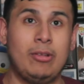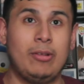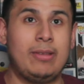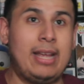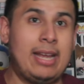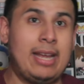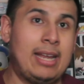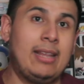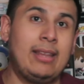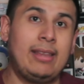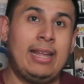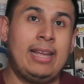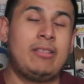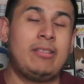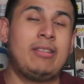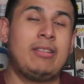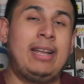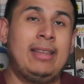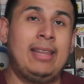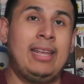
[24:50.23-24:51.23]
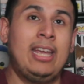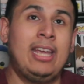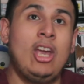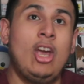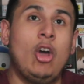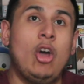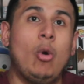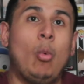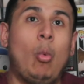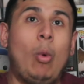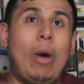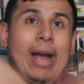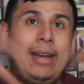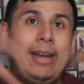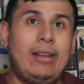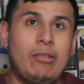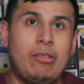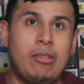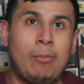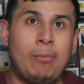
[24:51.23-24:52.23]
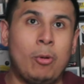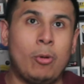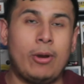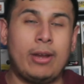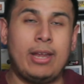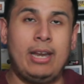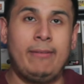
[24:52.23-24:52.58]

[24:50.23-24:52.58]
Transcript: So that kind of like sadly widens the board